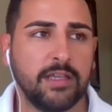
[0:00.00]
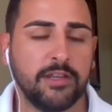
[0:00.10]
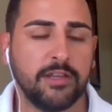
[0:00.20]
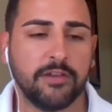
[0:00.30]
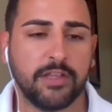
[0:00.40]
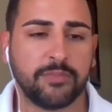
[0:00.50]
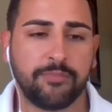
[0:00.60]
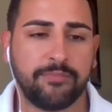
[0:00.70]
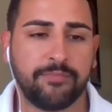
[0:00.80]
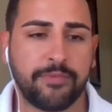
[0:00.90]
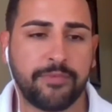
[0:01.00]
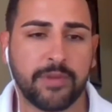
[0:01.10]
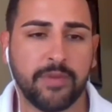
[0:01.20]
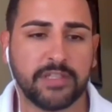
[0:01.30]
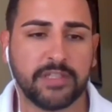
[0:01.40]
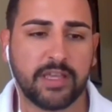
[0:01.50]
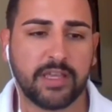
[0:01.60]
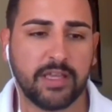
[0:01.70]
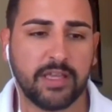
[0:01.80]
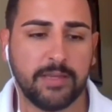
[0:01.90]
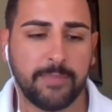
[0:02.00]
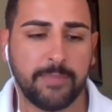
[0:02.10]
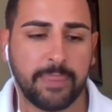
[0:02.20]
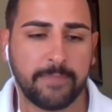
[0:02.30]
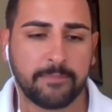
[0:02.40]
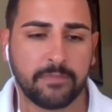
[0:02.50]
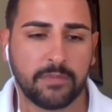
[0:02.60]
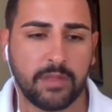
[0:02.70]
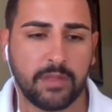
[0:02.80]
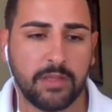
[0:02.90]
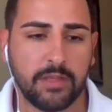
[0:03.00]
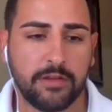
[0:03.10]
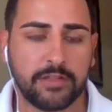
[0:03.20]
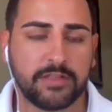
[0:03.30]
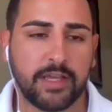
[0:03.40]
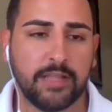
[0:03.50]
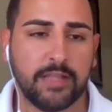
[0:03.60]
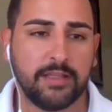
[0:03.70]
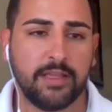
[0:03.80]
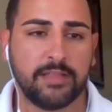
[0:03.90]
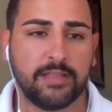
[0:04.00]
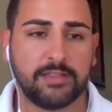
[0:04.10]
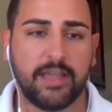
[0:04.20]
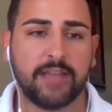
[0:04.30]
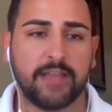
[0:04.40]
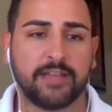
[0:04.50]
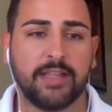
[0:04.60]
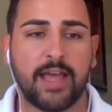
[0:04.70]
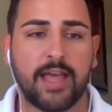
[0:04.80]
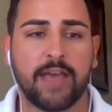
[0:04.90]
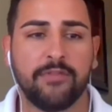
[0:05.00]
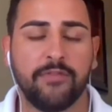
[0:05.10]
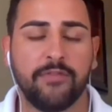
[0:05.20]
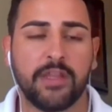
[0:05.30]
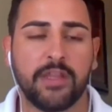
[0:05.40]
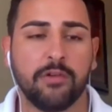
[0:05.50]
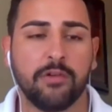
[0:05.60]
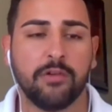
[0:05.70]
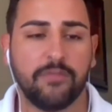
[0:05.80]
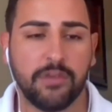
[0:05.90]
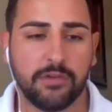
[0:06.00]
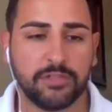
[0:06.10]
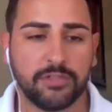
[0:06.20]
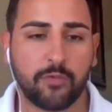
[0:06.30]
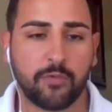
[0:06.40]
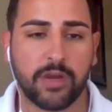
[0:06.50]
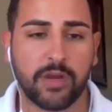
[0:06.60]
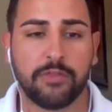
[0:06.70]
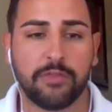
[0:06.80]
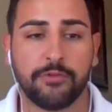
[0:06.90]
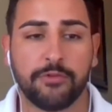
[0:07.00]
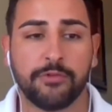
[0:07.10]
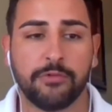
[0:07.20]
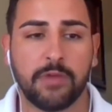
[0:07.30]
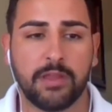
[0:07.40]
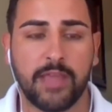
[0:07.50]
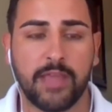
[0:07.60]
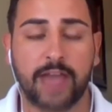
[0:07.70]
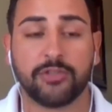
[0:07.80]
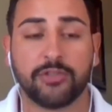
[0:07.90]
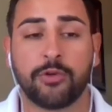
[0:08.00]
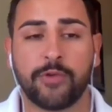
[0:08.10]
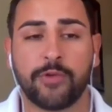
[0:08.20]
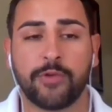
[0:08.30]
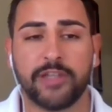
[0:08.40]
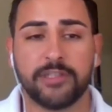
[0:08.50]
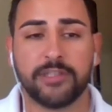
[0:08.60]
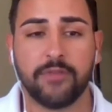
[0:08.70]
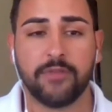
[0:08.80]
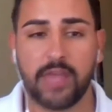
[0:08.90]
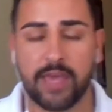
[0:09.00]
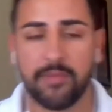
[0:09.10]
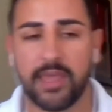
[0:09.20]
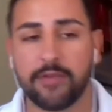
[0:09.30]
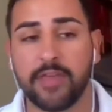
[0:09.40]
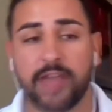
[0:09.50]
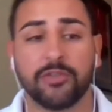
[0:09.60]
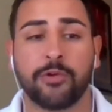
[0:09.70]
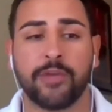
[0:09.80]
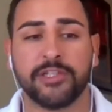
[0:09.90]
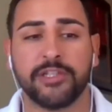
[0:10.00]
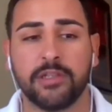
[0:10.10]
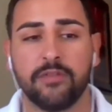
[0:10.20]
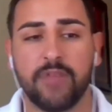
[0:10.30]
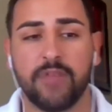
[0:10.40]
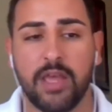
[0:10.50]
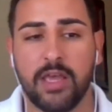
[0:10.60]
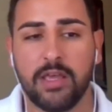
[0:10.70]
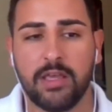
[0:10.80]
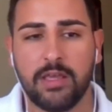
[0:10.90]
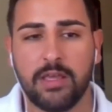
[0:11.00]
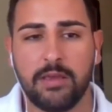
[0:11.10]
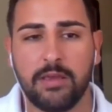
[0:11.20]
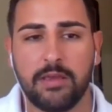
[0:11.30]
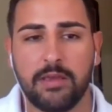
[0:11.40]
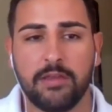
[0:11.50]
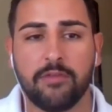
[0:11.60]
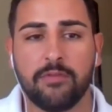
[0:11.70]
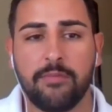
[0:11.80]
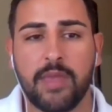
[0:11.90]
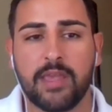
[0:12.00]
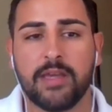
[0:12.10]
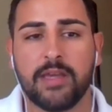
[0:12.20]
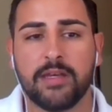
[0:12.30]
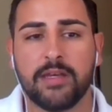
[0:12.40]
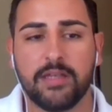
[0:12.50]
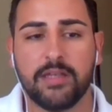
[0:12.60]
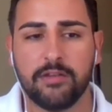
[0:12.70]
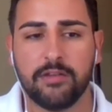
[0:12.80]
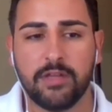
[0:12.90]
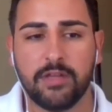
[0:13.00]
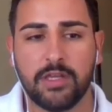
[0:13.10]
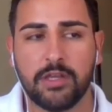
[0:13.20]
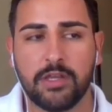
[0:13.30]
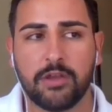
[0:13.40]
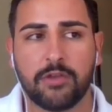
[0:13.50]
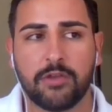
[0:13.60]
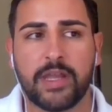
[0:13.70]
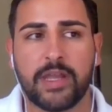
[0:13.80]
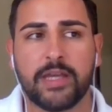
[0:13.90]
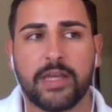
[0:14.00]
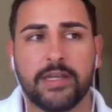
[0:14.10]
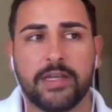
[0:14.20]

it's pretty much like, it's like a live video of you just running through the actual creation of a campaign, or the actual creation of, making creating